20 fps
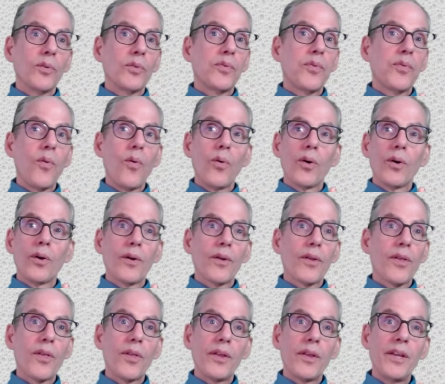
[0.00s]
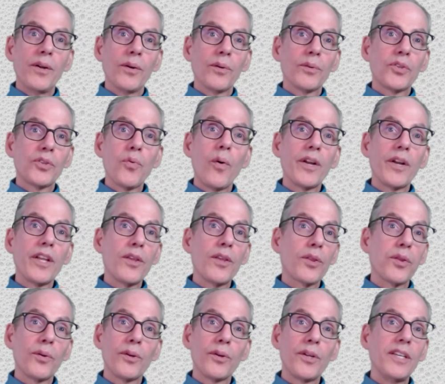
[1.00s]
for, 20,
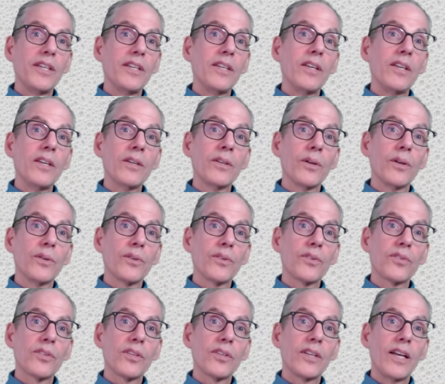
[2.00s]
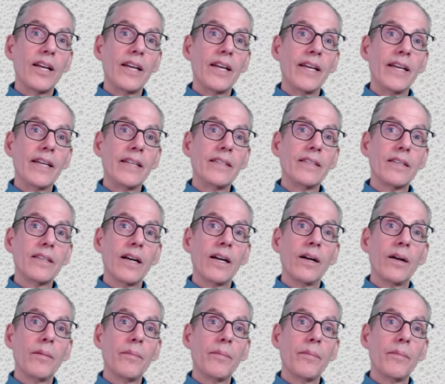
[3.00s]
30 years, and